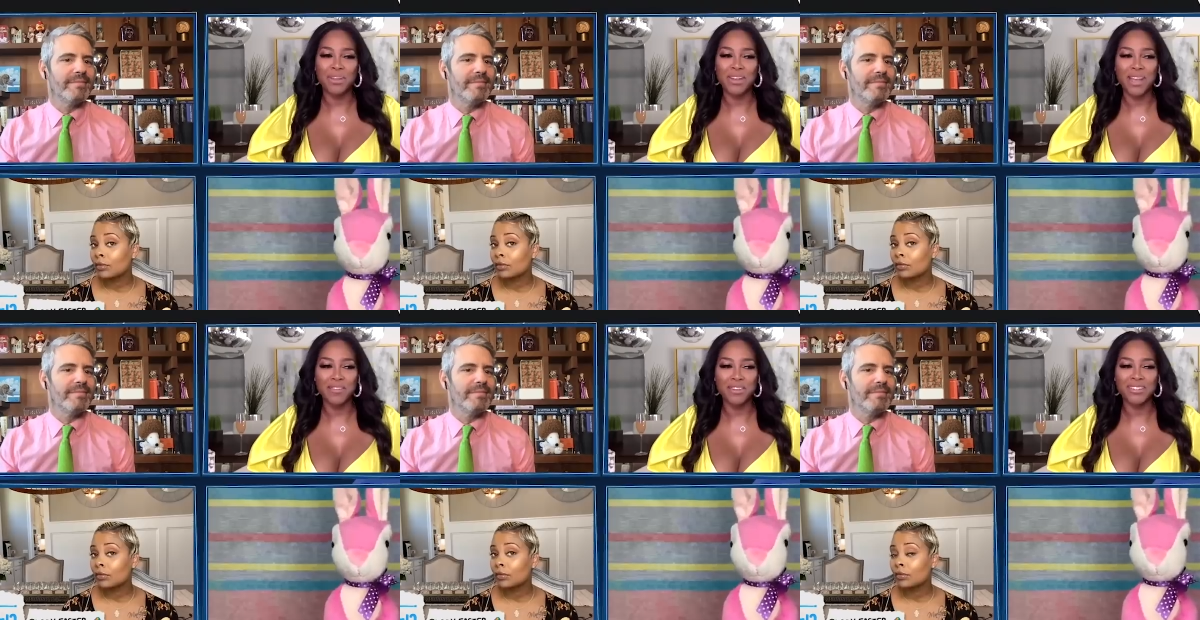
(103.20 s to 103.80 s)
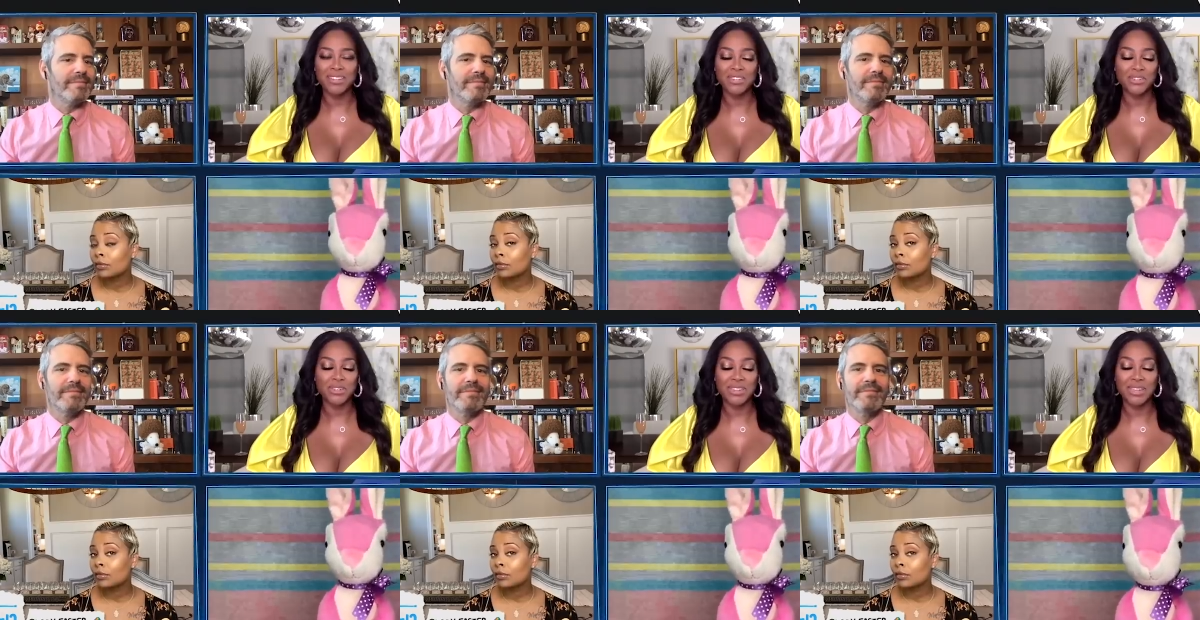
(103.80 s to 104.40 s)
Speaker 1: I would never
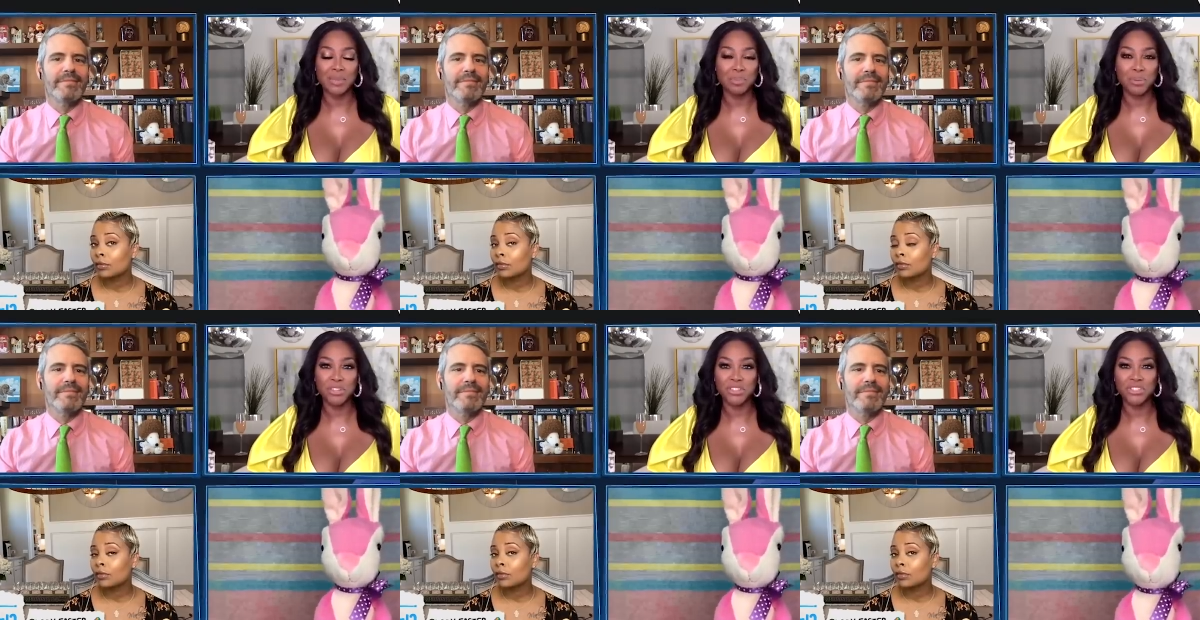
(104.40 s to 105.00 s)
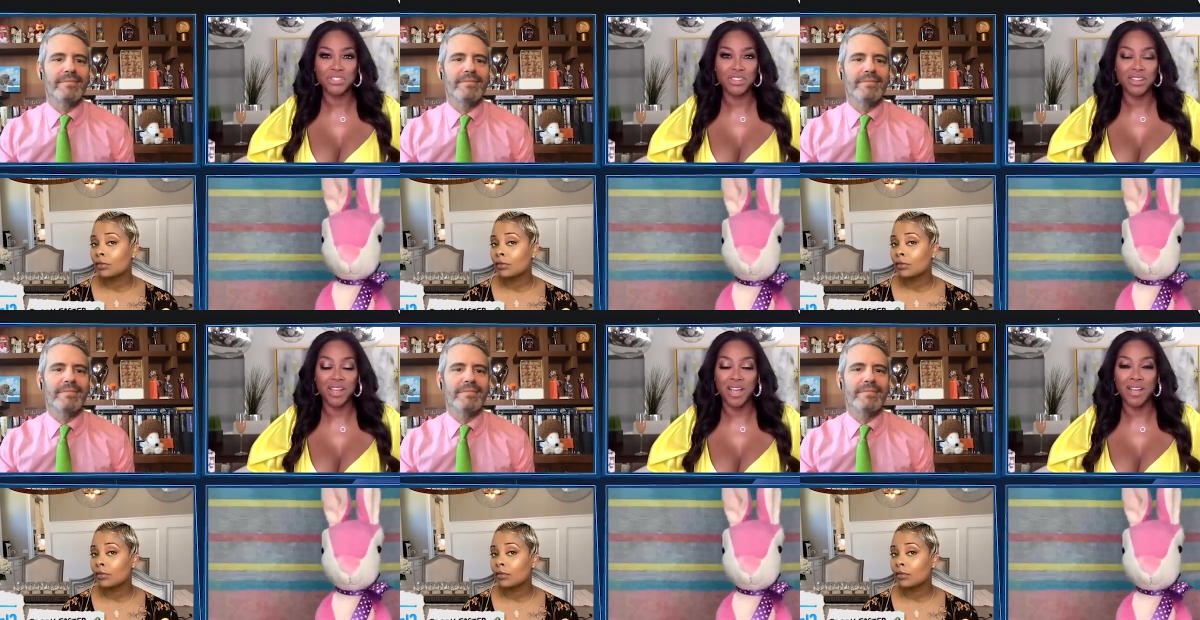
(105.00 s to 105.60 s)
intentionally push
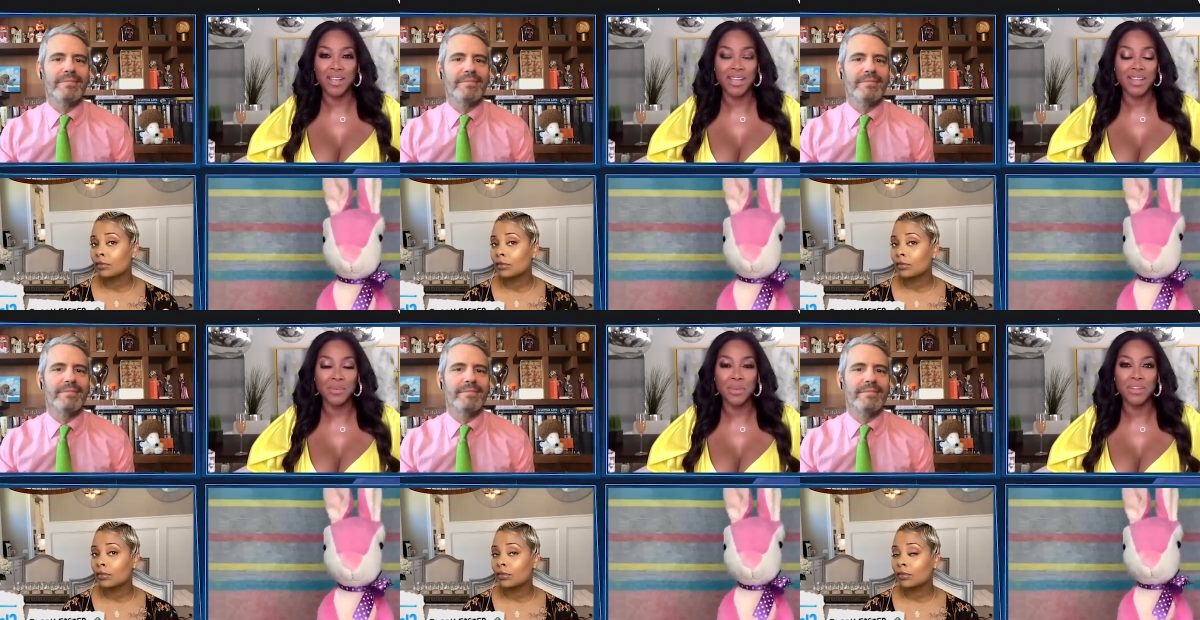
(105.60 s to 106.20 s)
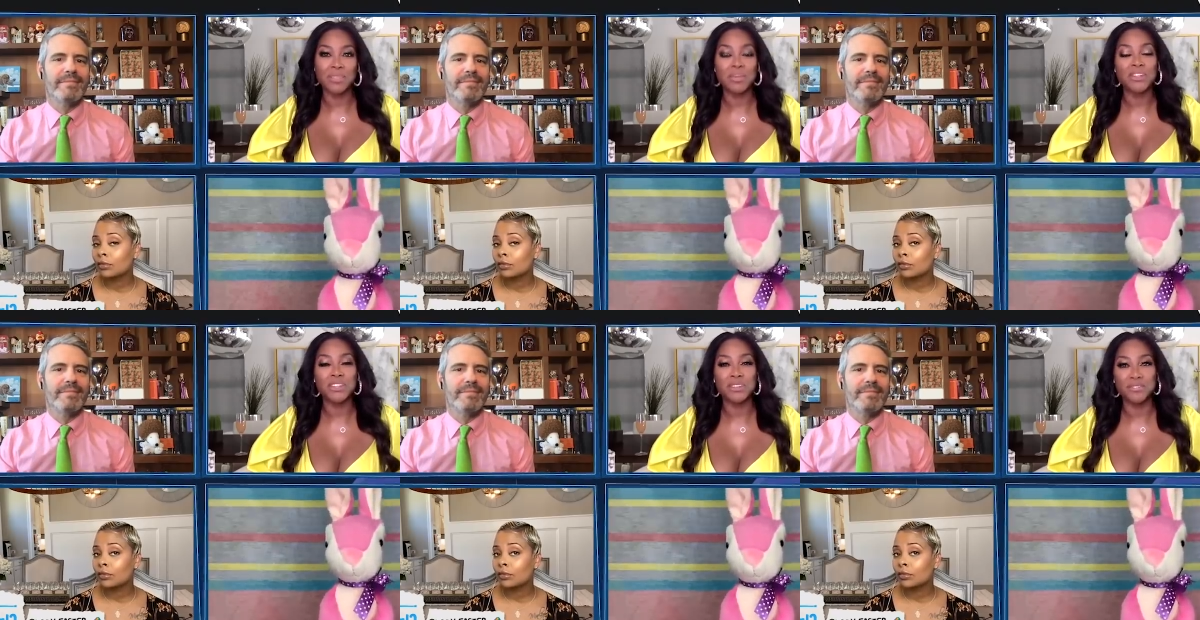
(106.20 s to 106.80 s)
uh, anyone,
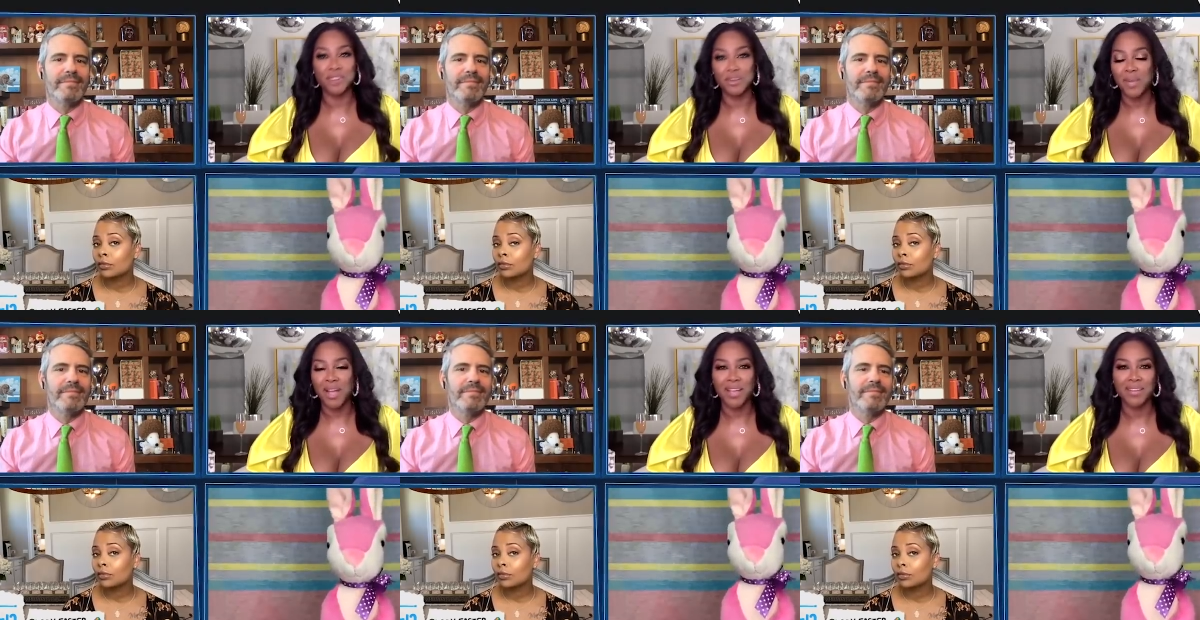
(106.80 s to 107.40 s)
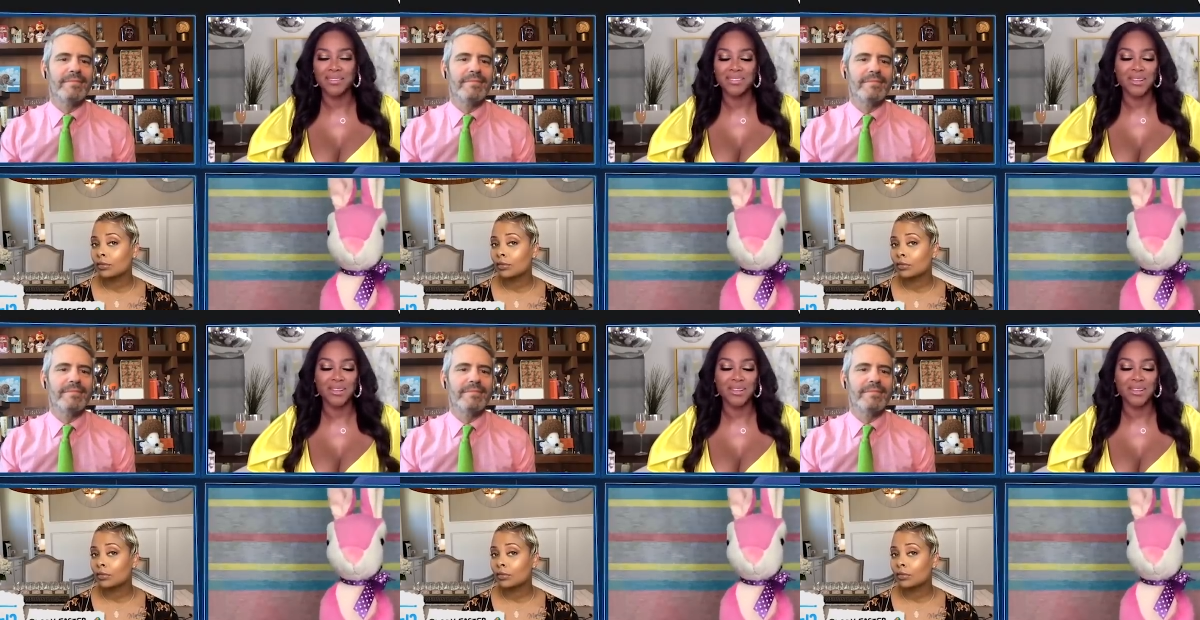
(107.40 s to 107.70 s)
especially a friend of mine.